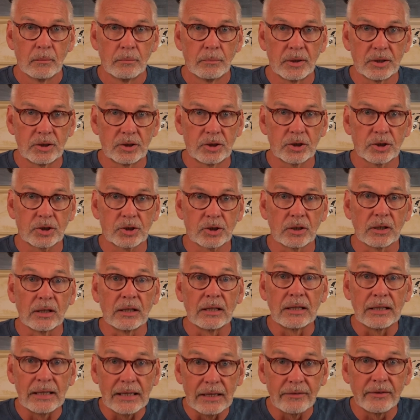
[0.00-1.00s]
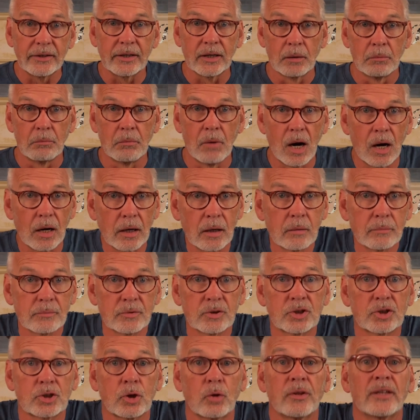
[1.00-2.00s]
but just living among
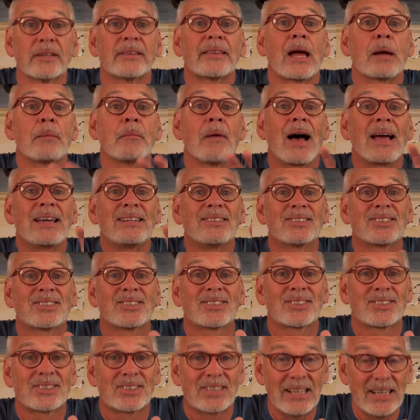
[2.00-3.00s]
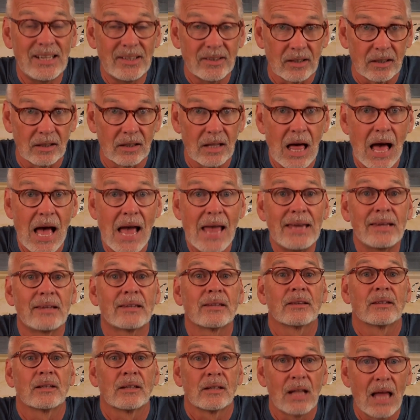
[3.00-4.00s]
them so that they might see the
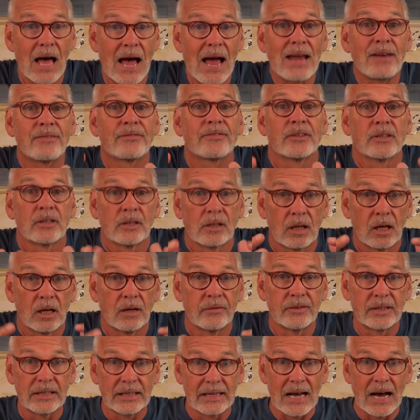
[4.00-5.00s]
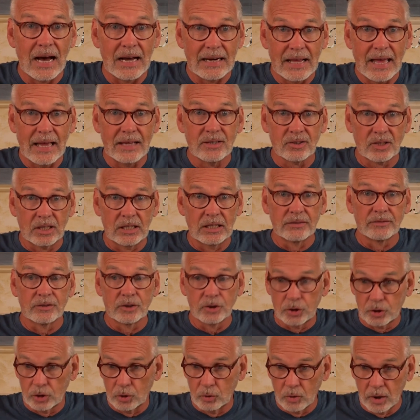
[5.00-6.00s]
light, the life, and the love that God has
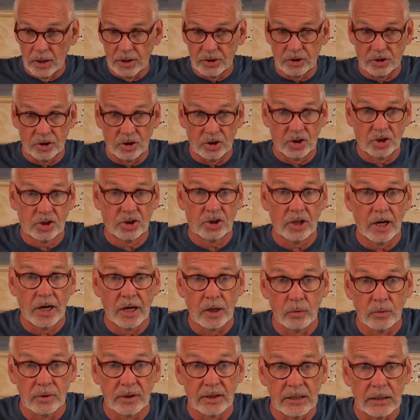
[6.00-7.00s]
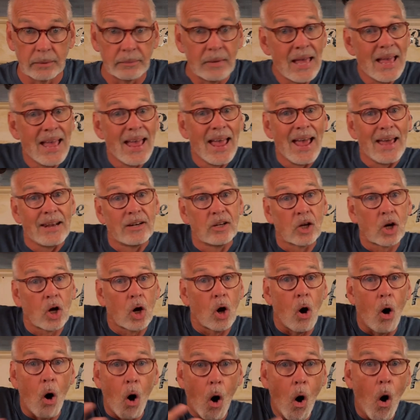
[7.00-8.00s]
given to us to share with them and
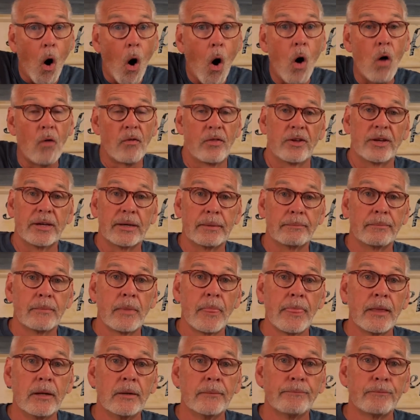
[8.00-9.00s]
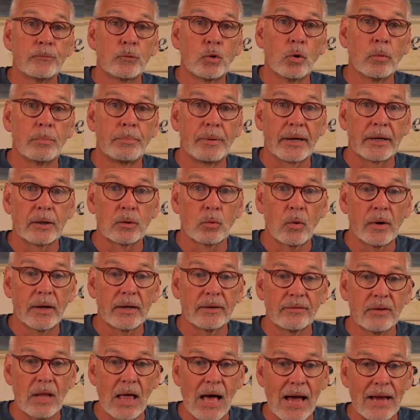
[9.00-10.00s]
call them to a better way
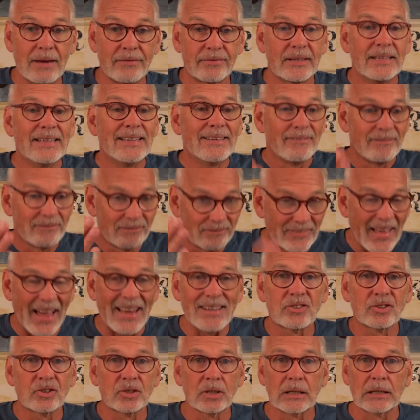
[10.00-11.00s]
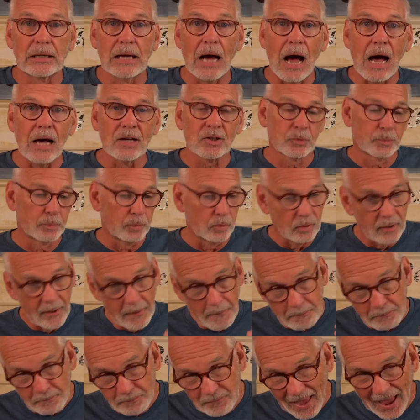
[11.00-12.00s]
of life. That's the gospel.
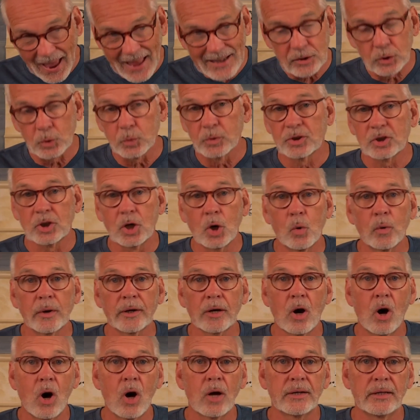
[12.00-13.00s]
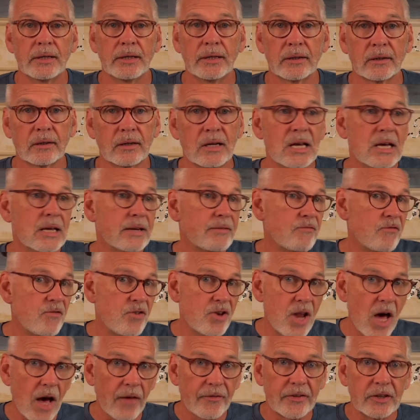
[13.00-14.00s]
That's what's going on here.
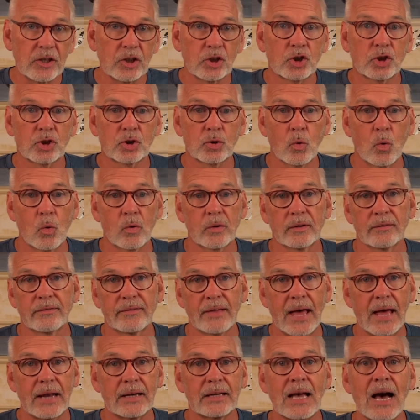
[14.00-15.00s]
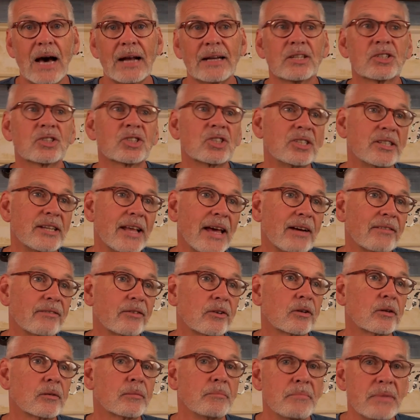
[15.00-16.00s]
Nothing short of that. God is
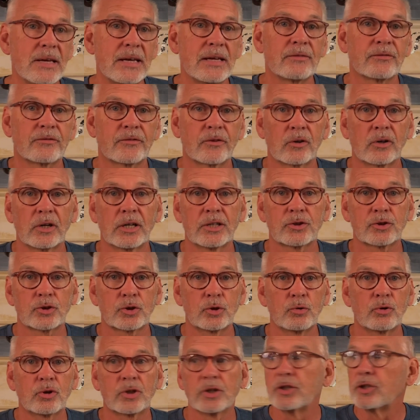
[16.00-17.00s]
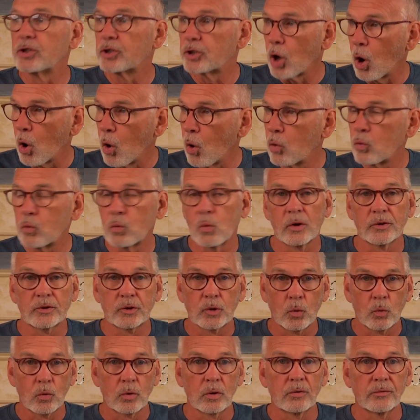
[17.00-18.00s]
never meant for us to condone
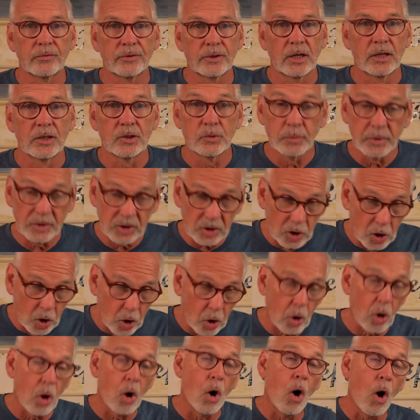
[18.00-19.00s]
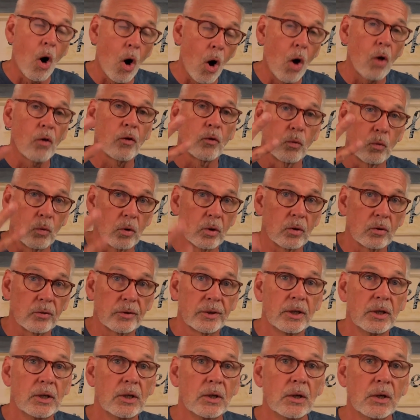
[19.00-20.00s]
what the world does, but to call the
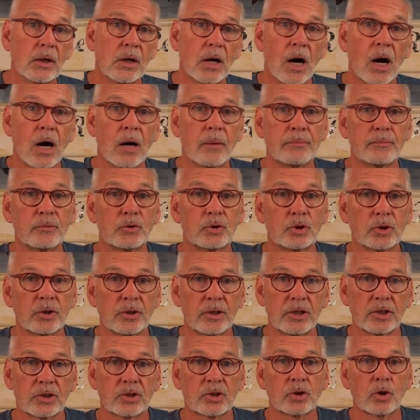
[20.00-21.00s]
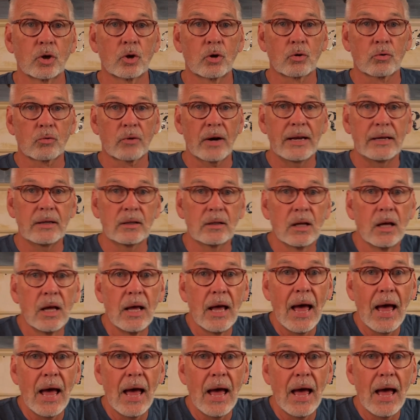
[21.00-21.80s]
world up to this great